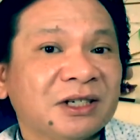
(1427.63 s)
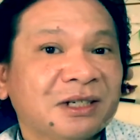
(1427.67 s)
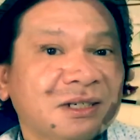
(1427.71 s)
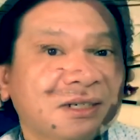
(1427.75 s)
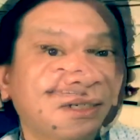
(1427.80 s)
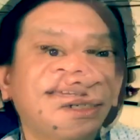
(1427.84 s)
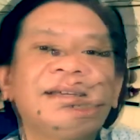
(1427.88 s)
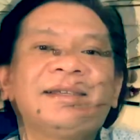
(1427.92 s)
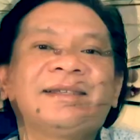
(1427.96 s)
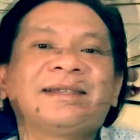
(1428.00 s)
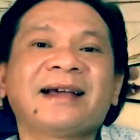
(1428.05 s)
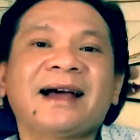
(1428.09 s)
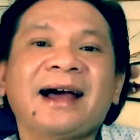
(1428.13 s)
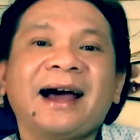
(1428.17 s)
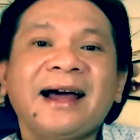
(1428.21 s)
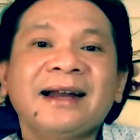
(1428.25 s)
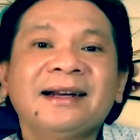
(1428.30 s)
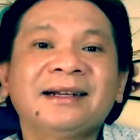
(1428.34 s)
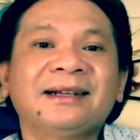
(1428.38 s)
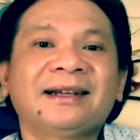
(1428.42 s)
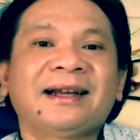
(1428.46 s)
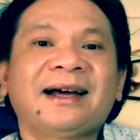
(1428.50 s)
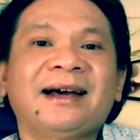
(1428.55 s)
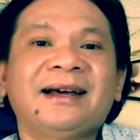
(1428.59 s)
And he has
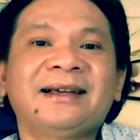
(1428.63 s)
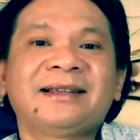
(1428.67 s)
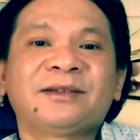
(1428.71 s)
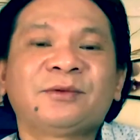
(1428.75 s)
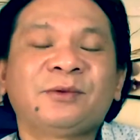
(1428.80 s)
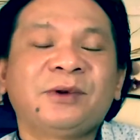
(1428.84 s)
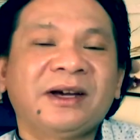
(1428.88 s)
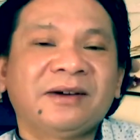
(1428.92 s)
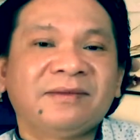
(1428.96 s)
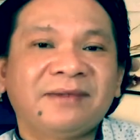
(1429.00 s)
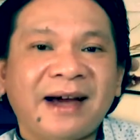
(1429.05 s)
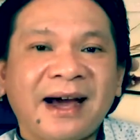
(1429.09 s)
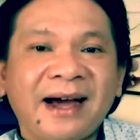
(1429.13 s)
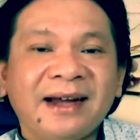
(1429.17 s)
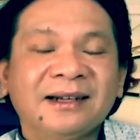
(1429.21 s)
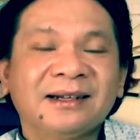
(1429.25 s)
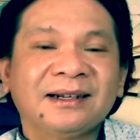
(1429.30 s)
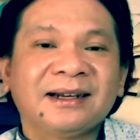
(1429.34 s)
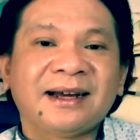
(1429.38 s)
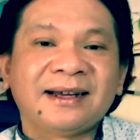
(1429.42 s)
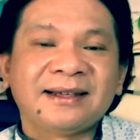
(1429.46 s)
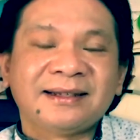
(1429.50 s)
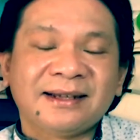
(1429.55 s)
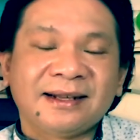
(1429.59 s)
analyzed, we have
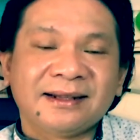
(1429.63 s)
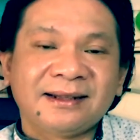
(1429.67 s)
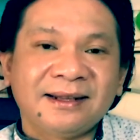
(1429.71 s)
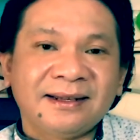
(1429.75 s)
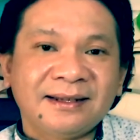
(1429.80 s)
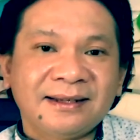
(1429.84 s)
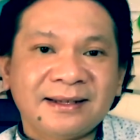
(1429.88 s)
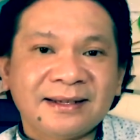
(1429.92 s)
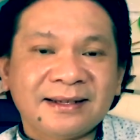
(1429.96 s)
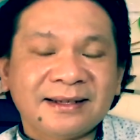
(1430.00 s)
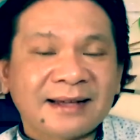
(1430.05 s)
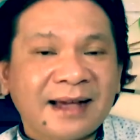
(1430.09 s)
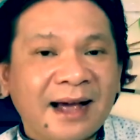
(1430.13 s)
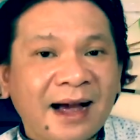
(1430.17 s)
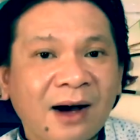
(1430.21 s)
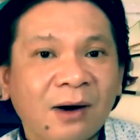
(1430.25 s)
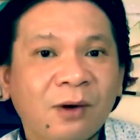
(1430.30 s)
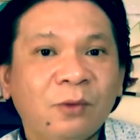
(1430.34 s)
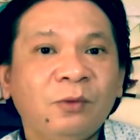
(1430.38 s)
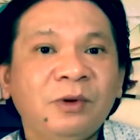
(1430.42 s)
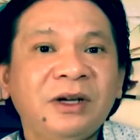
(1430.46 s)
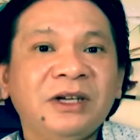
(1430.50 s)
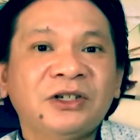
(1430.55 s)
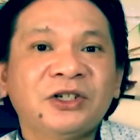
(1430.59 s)
analyzed that this is
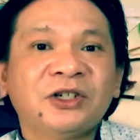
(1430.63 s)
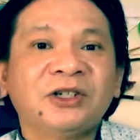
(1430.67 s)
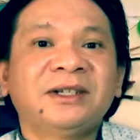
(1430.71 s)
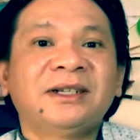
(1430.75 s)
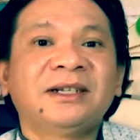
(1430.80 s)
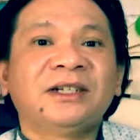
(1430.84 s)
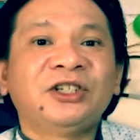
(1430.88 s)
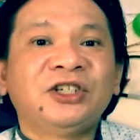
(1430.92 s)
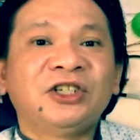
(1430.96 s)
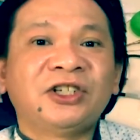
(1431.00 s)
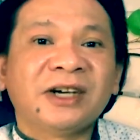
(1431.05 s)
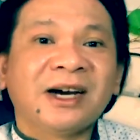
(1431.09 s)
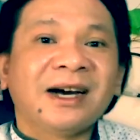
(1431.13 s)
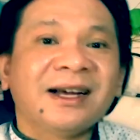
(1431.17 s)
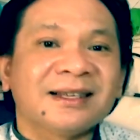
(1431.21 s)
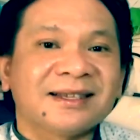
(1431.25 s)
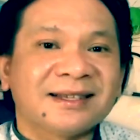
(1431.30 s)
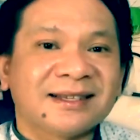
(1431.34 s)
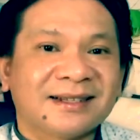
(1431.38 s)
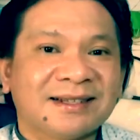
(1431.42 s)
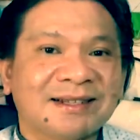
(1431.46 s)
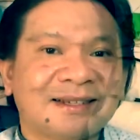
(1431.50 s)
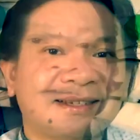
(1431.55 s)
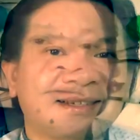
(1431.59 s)
how we should
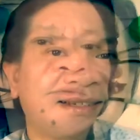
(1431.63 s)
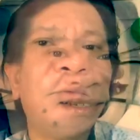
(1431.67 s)
adjust.